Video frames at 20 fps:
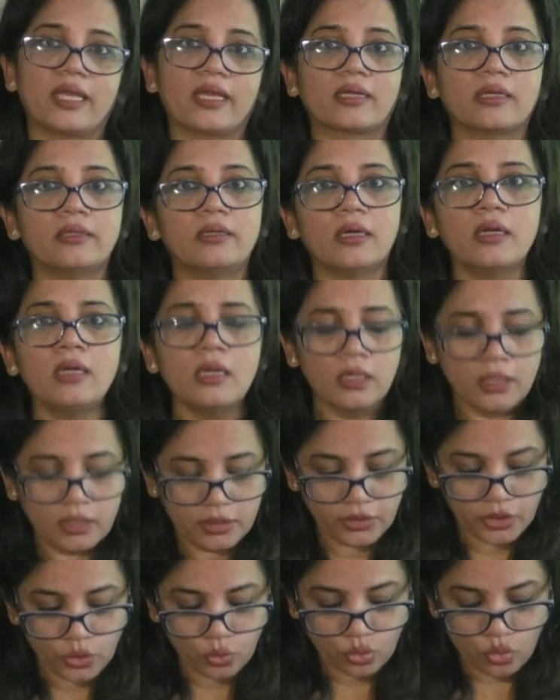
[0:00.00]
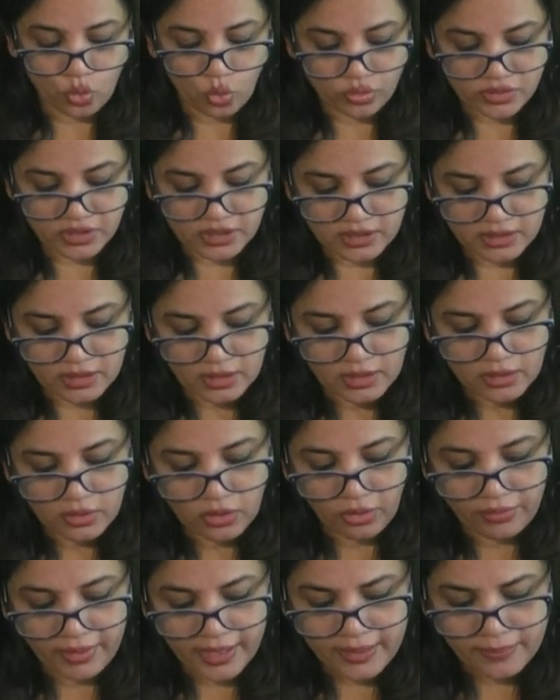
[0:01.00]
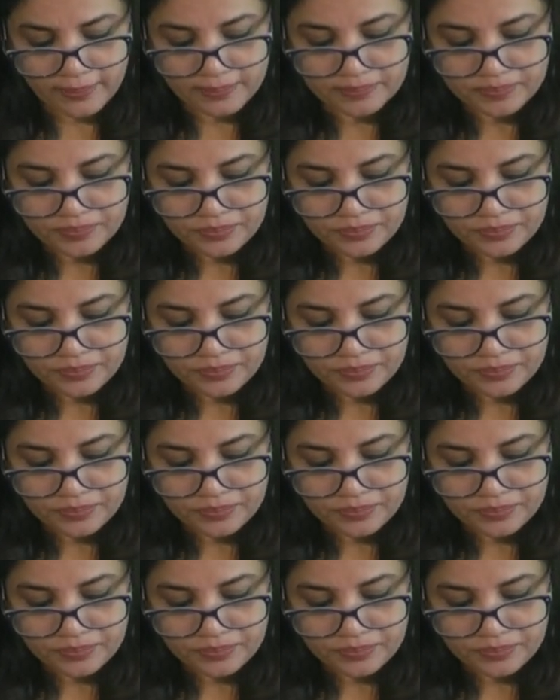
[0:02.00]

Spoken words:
taken a new course. All right,